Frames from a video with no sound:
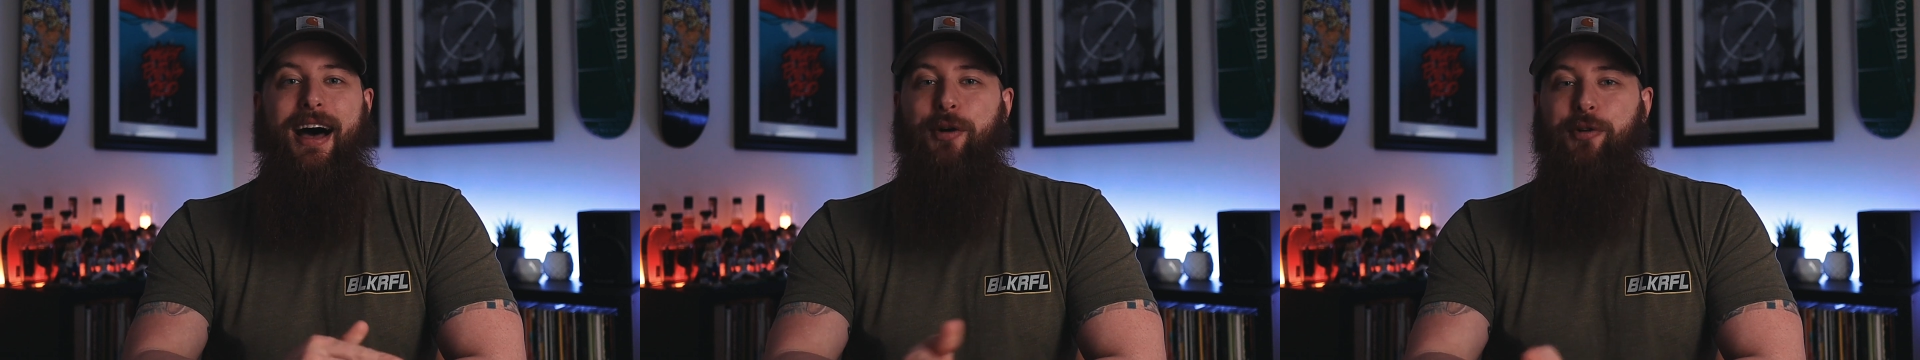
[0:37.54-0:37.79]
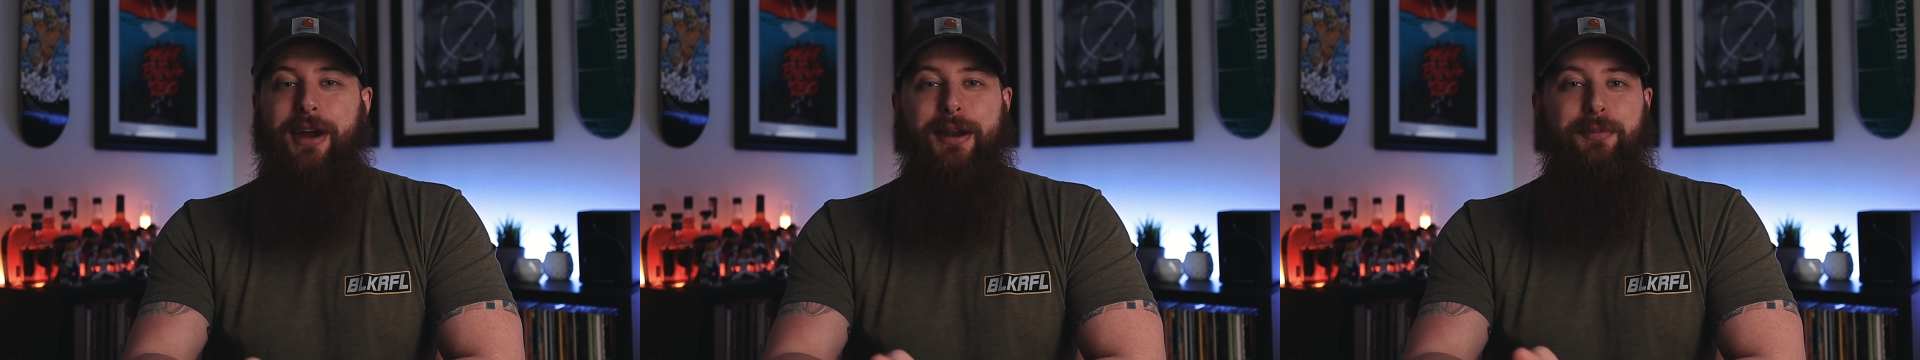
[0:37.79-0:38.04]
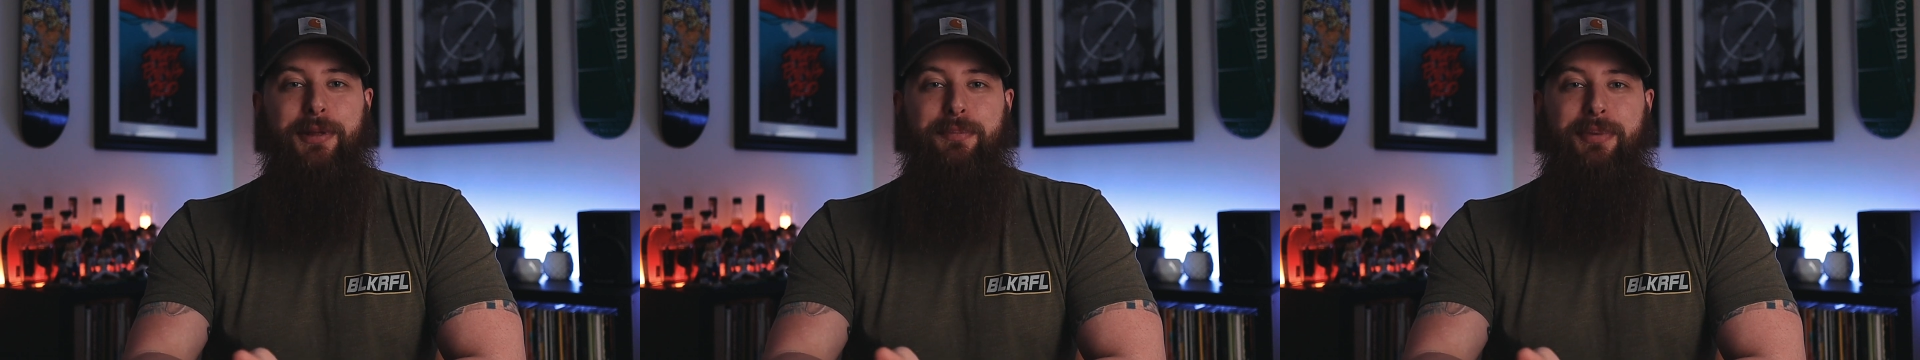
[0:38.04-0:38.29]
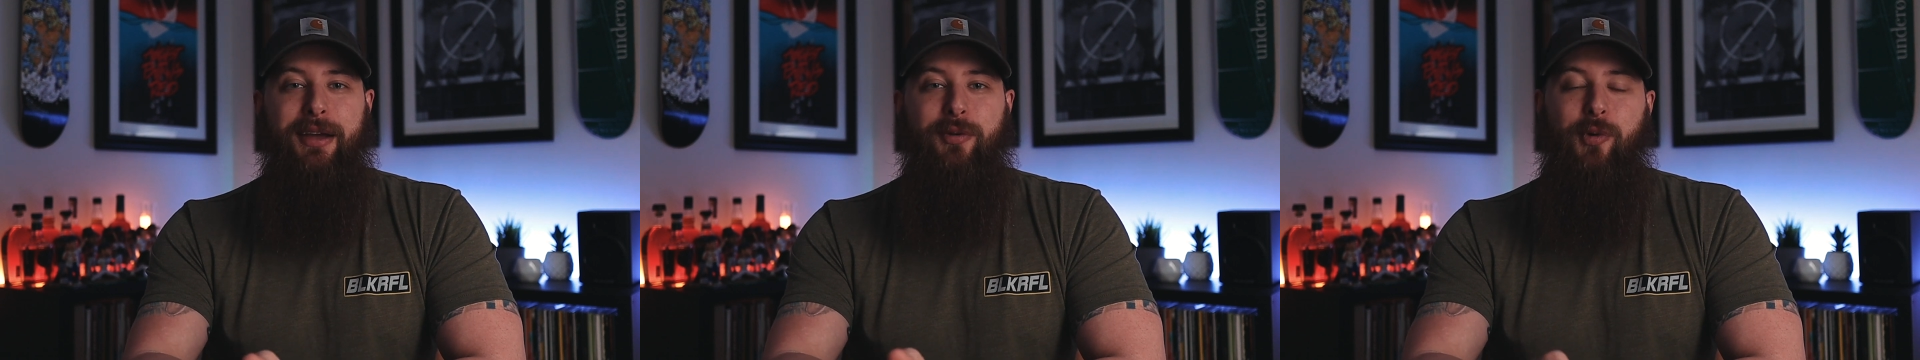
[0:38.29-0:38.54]
I'll randomly
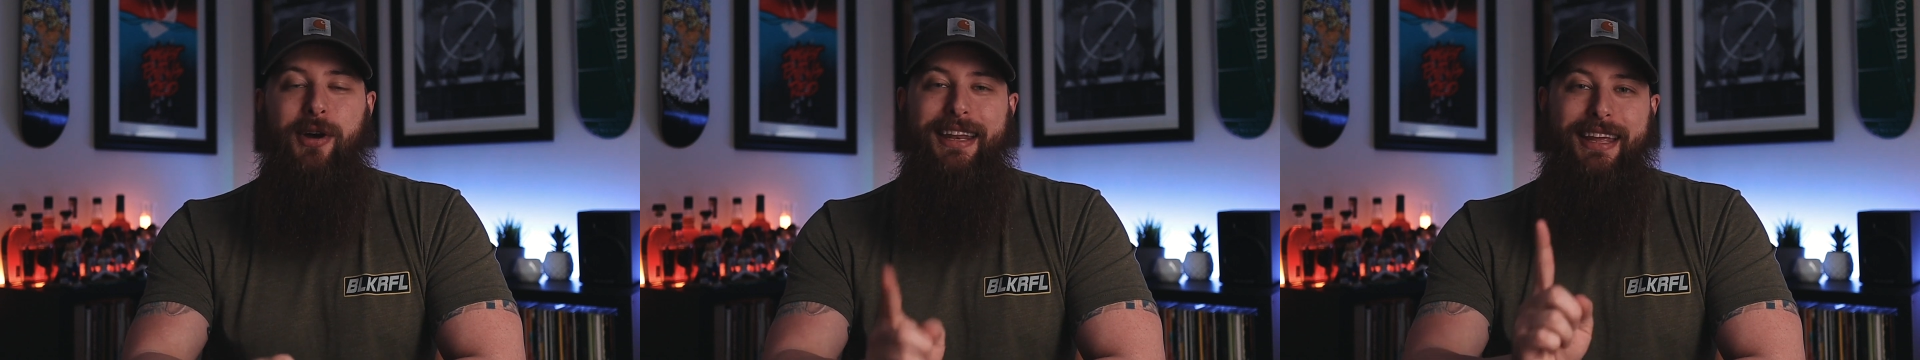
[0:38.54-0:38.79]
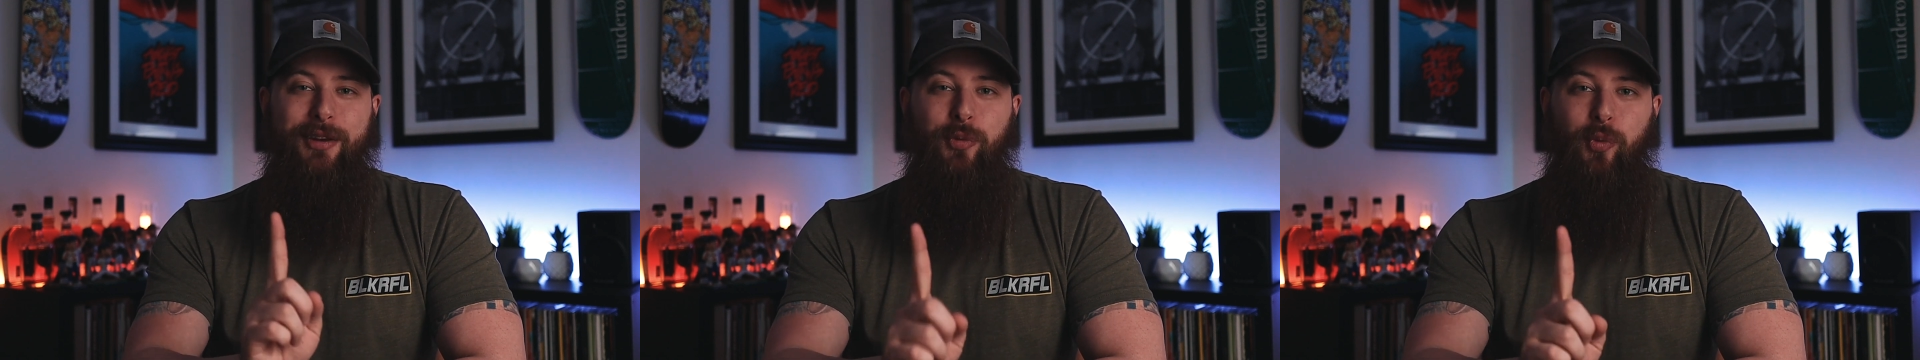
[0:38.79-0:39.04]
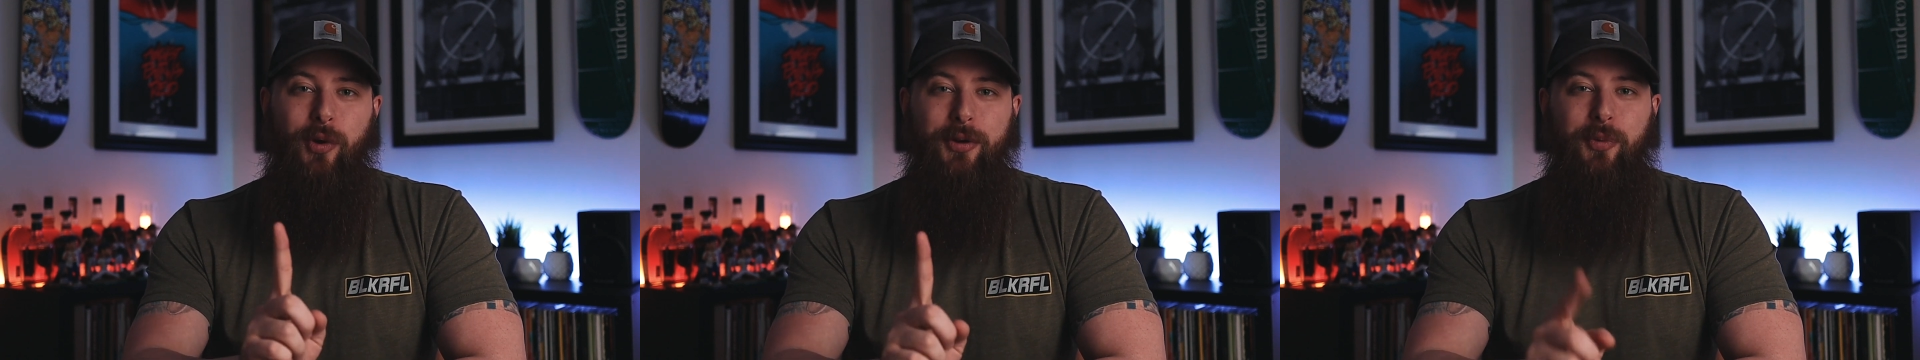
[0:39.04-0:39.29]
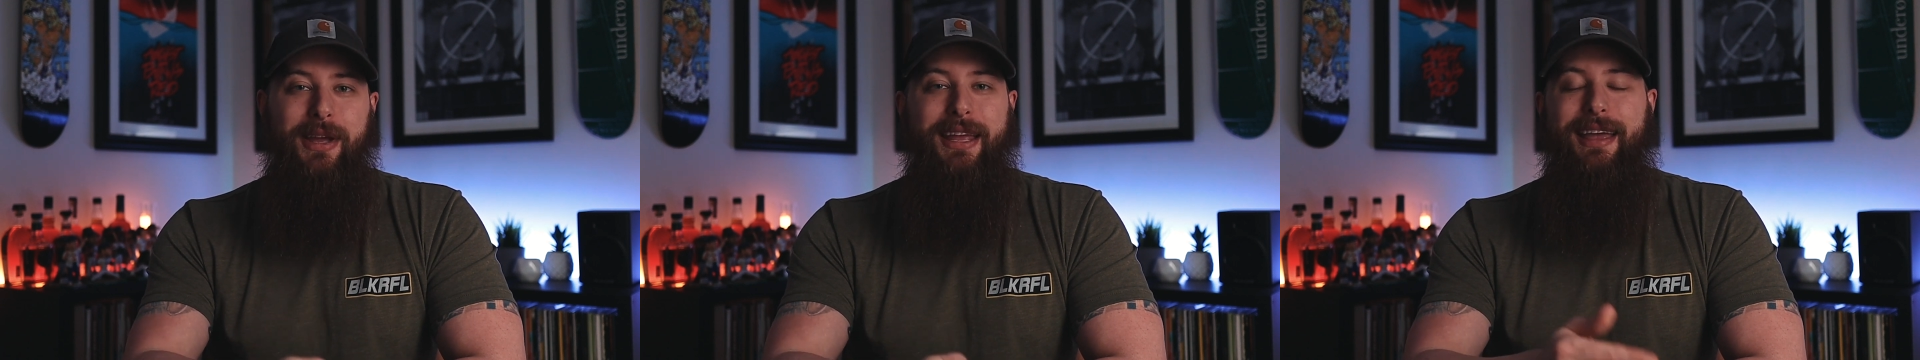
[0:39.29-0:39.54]
pick one in
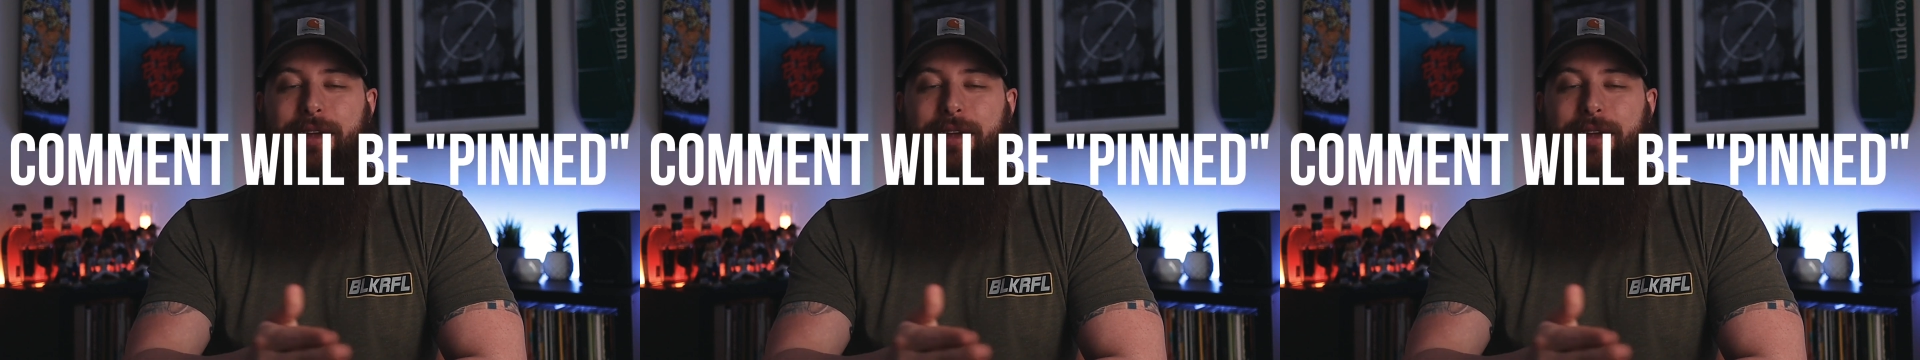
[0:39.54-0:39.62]
1 week